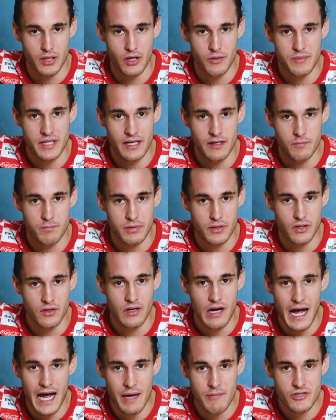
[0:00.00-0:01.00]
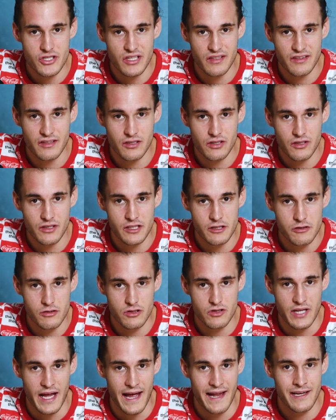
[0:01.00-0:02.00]
Premiere Pro, I'm just going
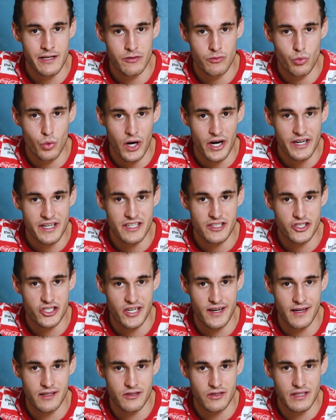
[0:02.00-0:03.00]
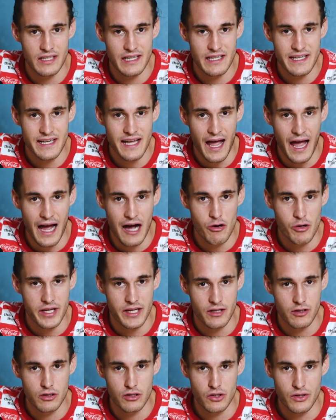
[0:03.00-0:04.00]
to tell you very generally how
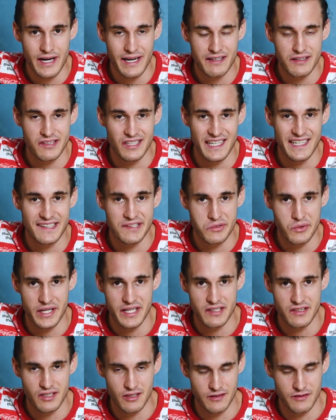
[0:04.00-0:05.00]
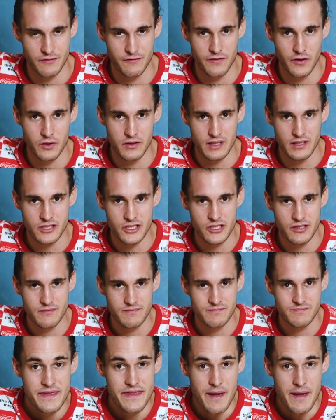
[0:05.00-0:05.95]
he corrects and grades his footage.